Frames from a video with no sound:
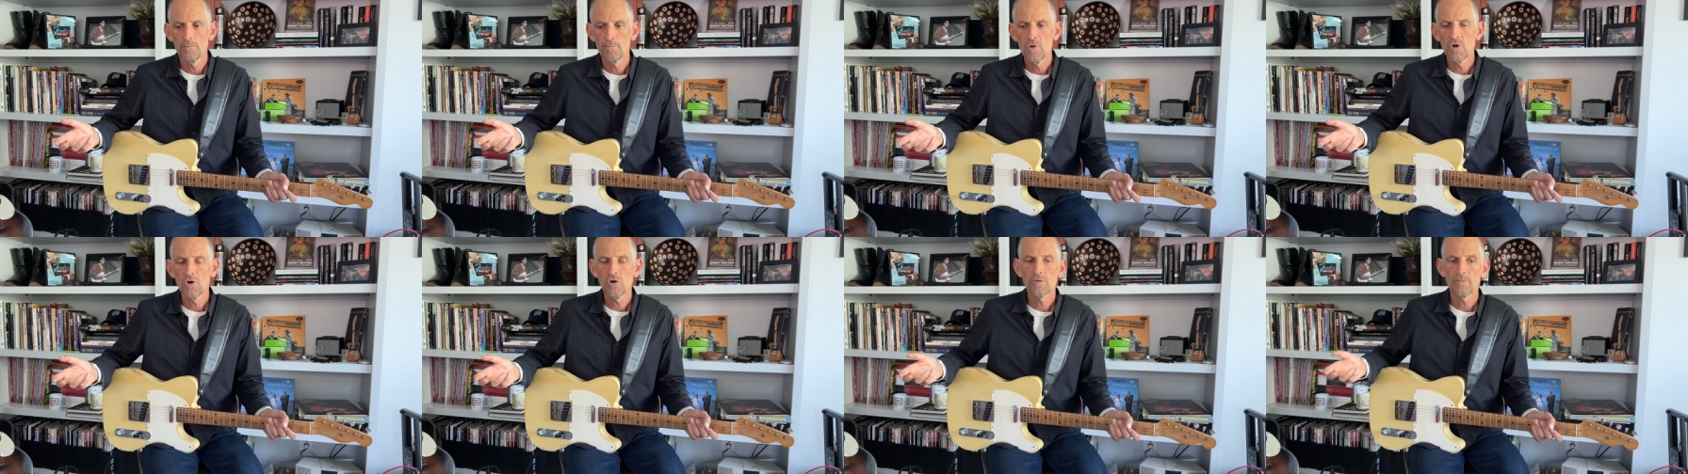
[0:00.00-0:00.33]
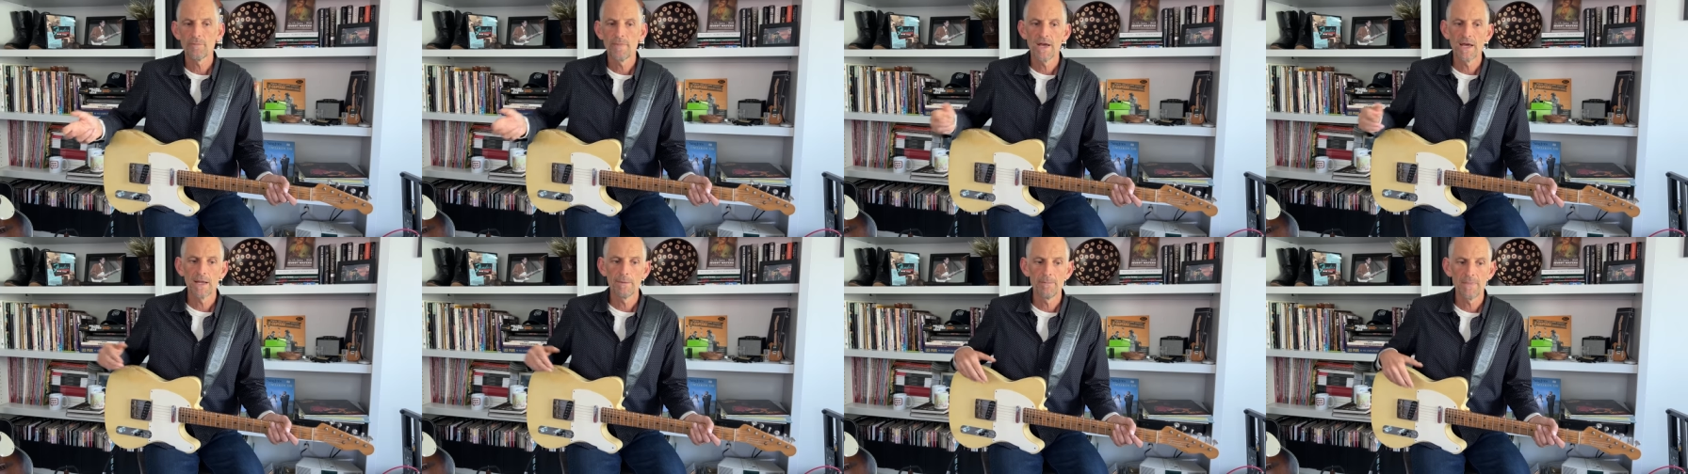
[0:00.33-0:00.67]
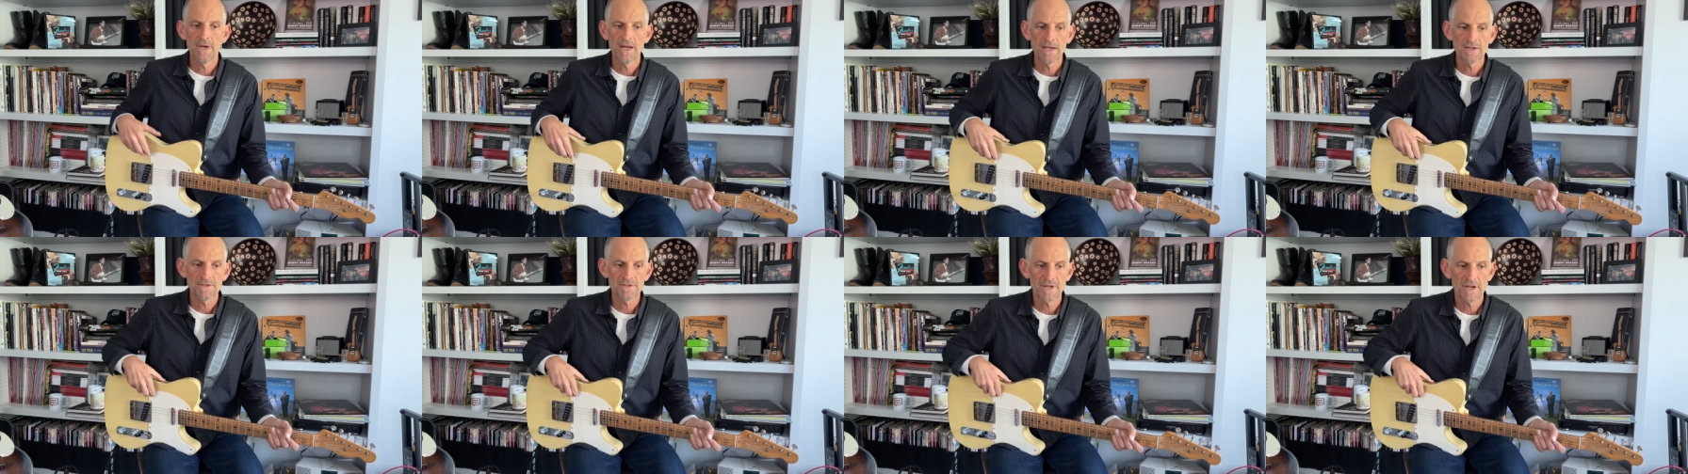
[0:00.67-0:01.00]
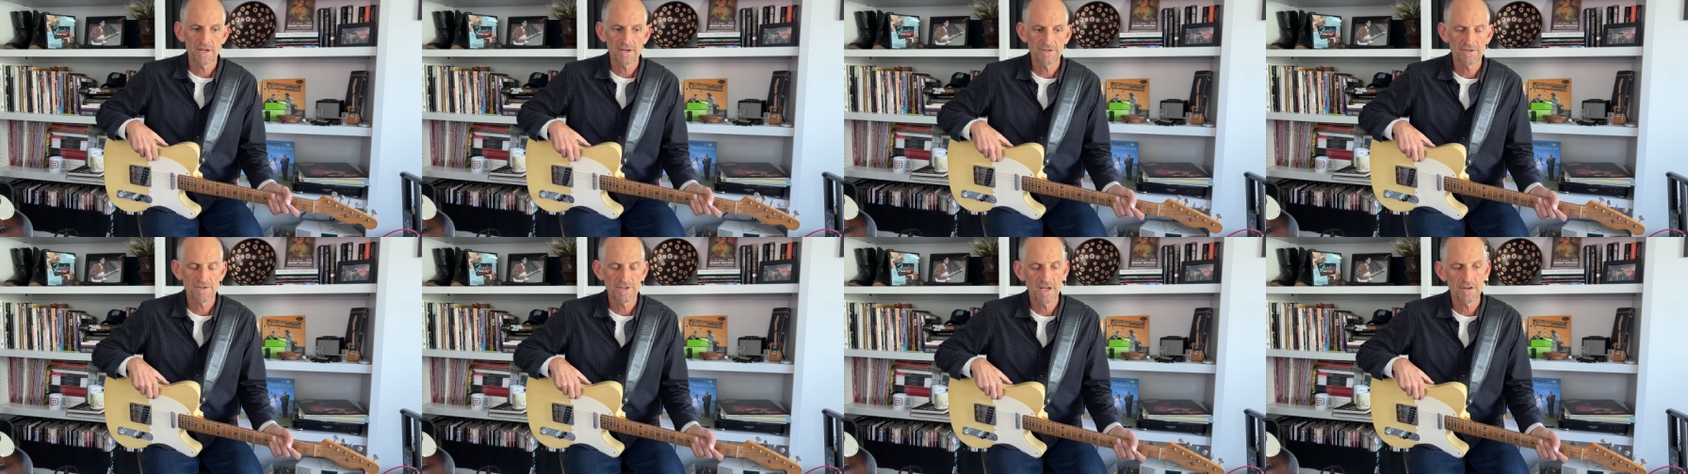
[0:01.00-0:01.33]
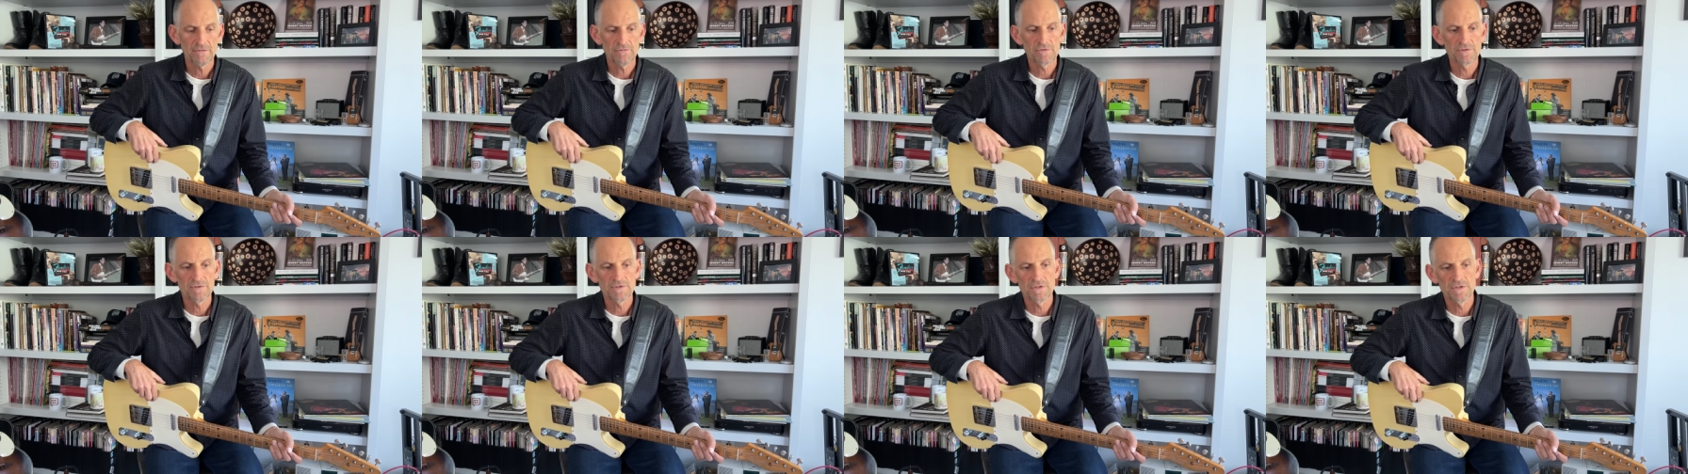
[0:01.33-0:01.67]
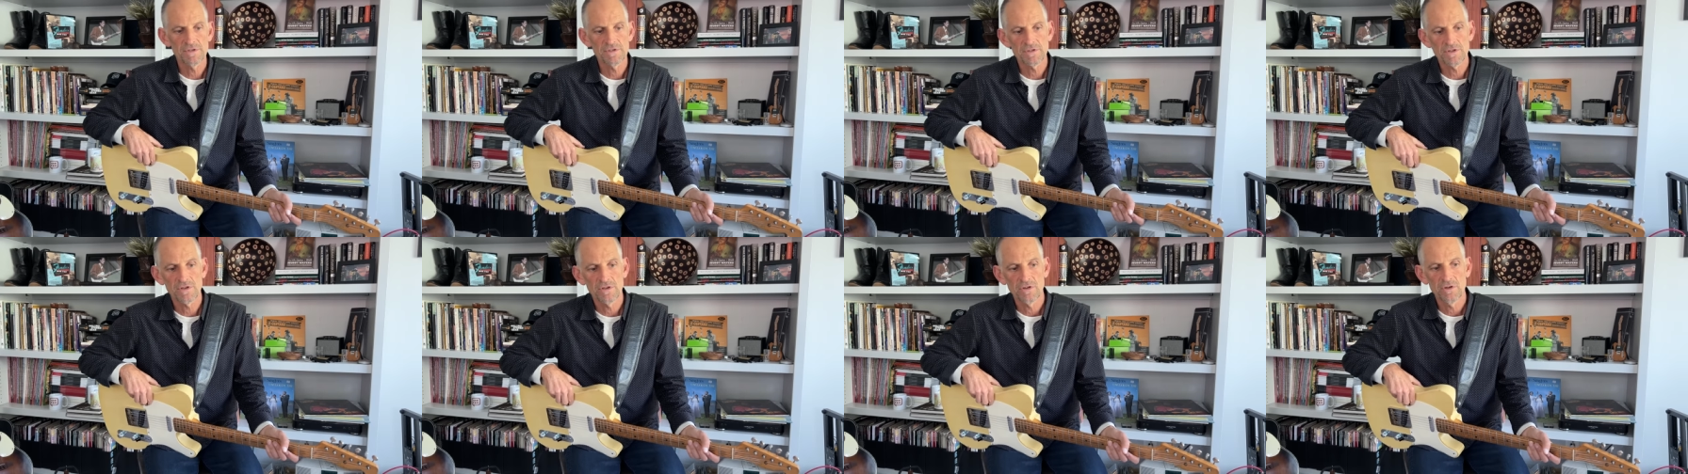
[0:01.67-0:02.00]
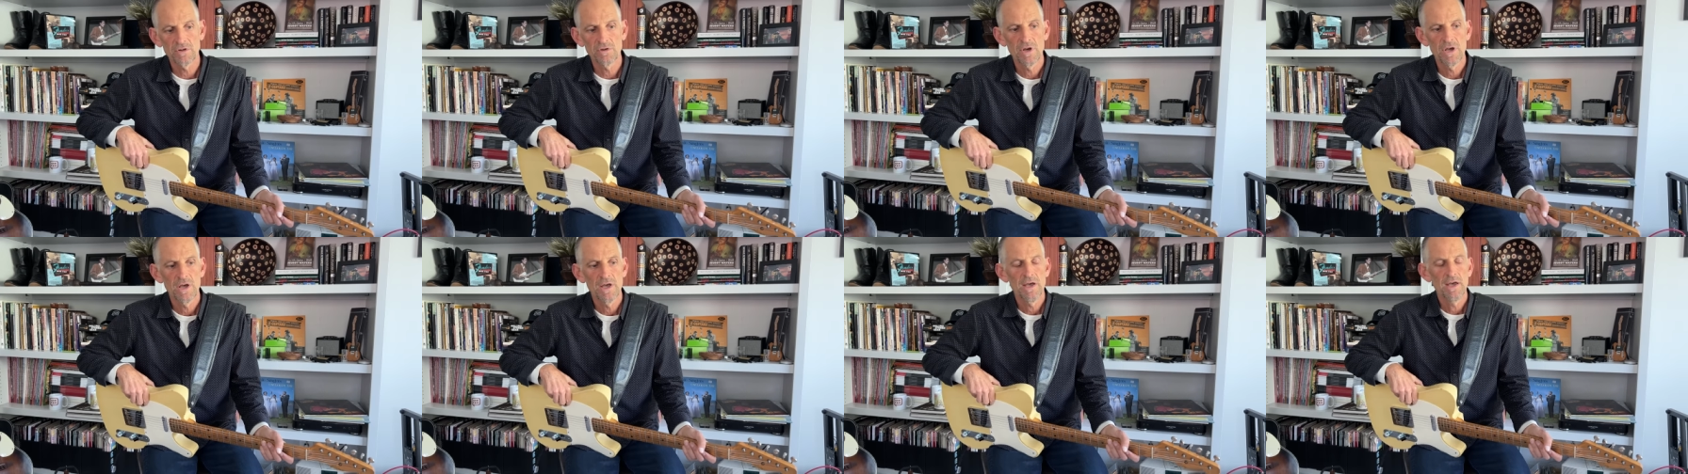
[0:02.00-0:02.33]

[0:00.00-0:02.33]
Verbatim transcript: Milkman makes out of San Francisco.